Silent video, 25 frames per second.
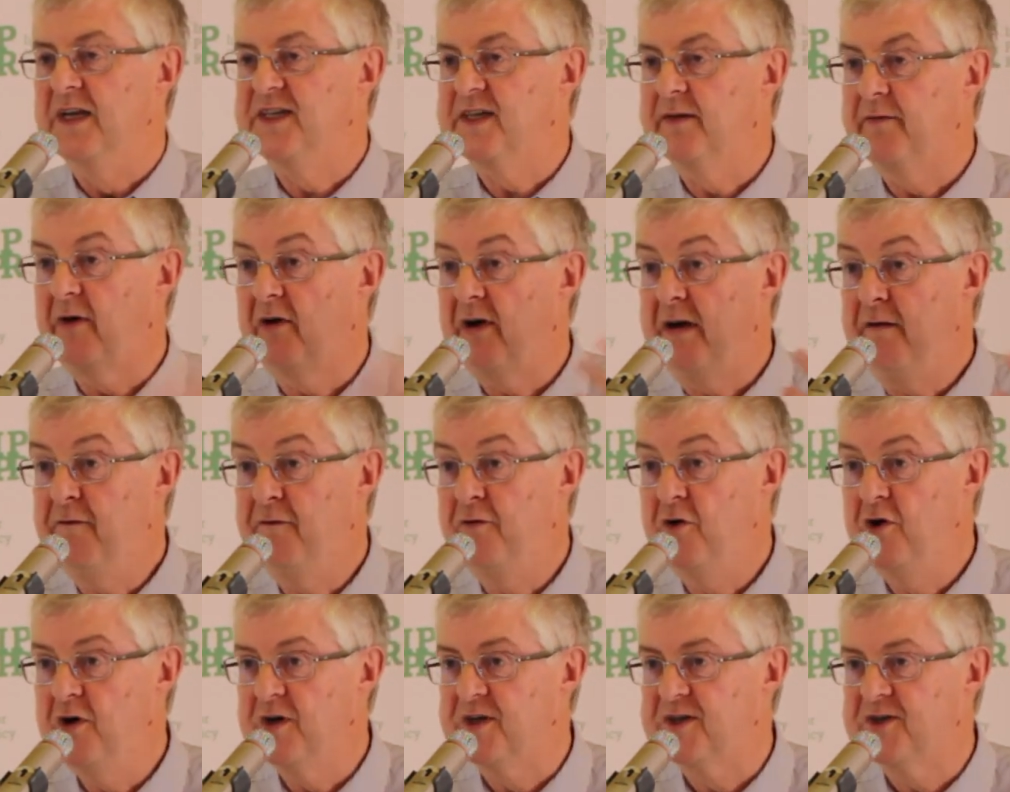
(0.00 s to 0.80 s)
The very
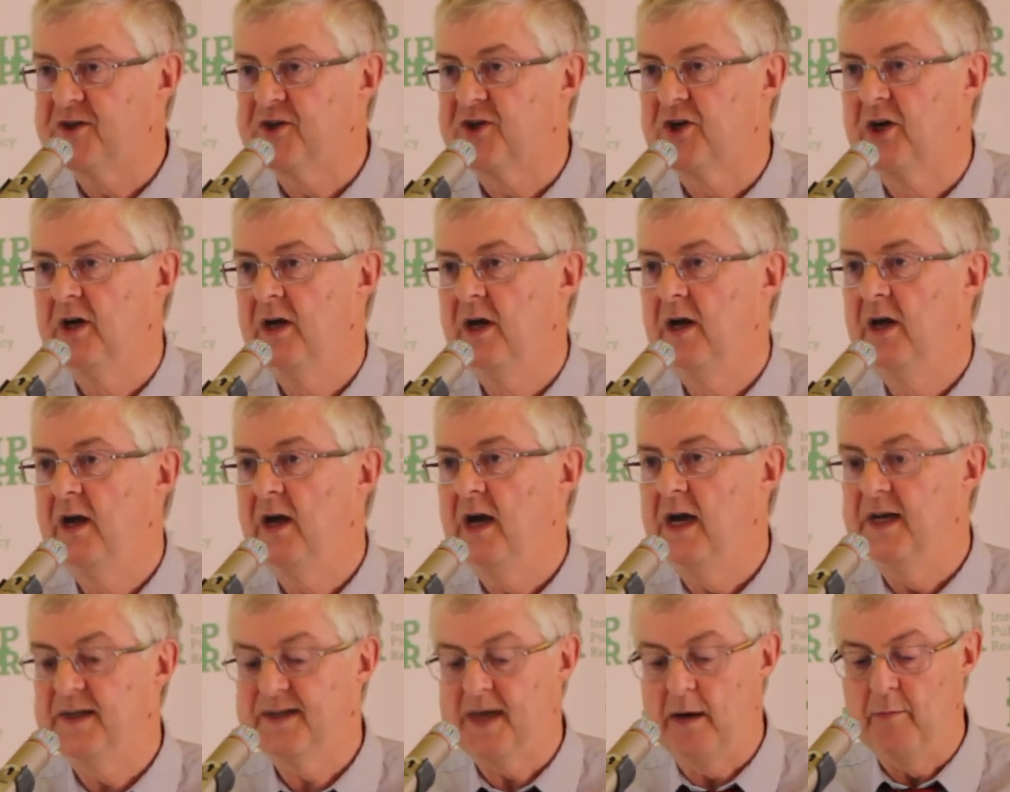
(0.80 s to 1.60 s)
first
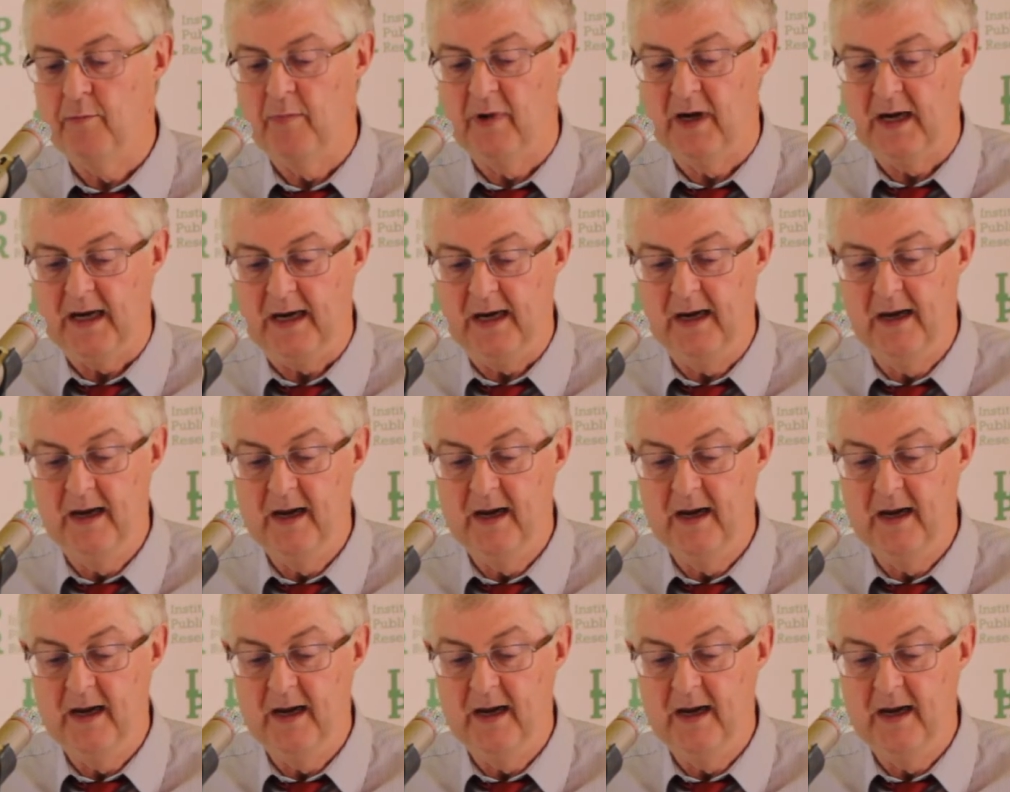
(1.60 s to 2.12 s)
Assembly